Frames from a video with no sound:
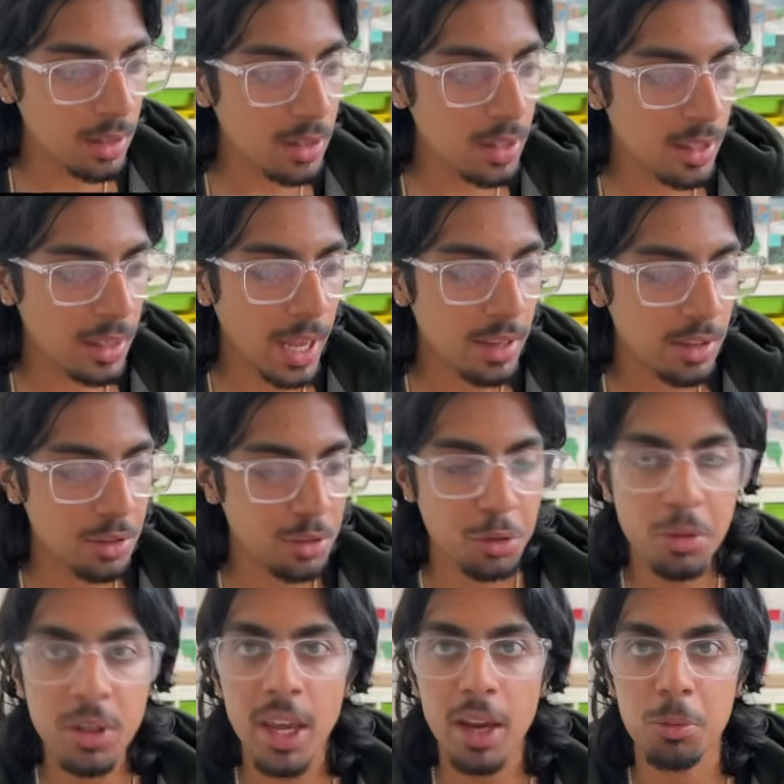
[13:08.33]
than that, you do
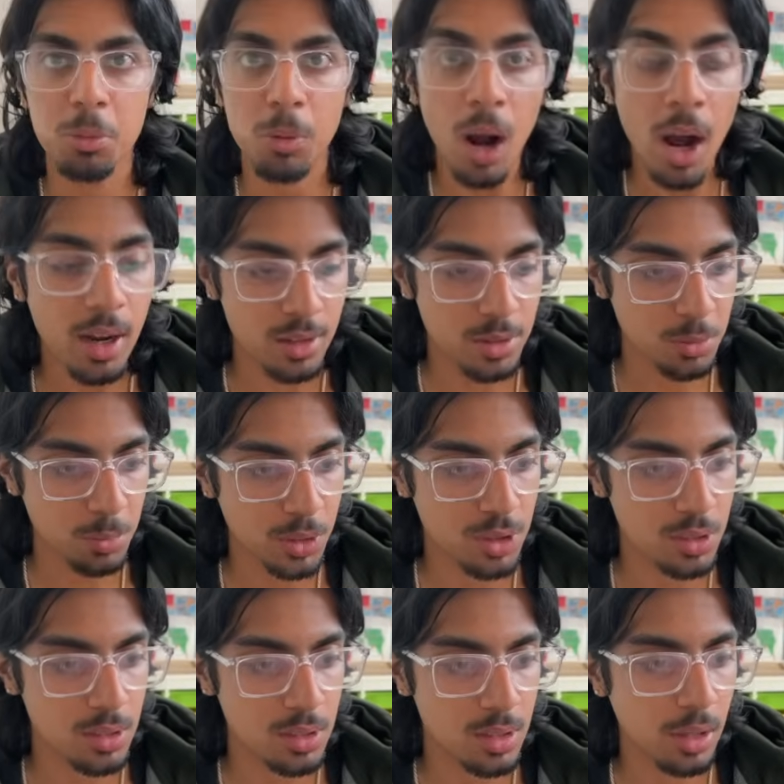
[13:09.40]
get Rocks, which
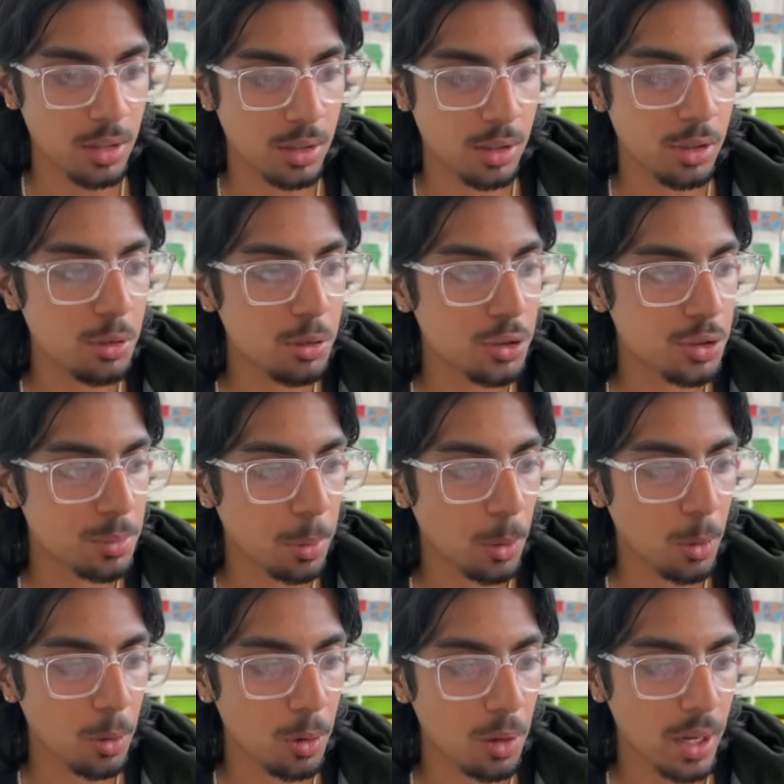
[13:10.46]
is a huge
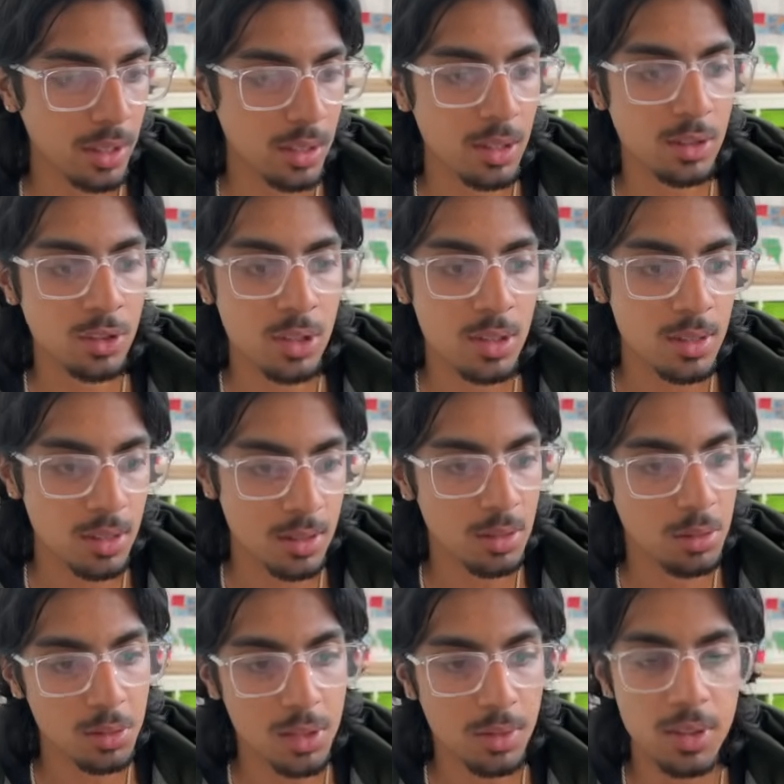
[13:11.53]
pull. I think she's
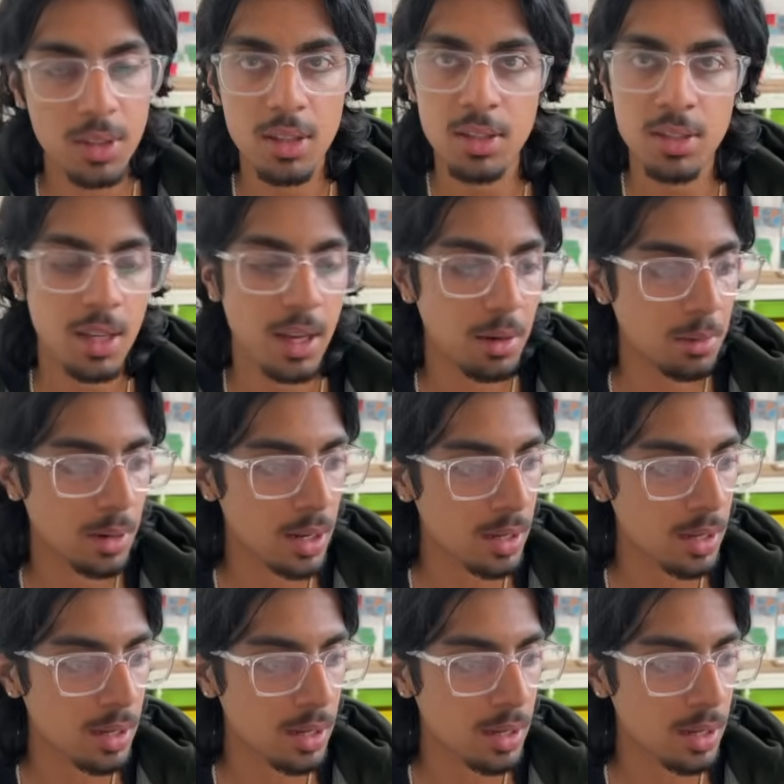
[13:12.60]
exclusive to this set right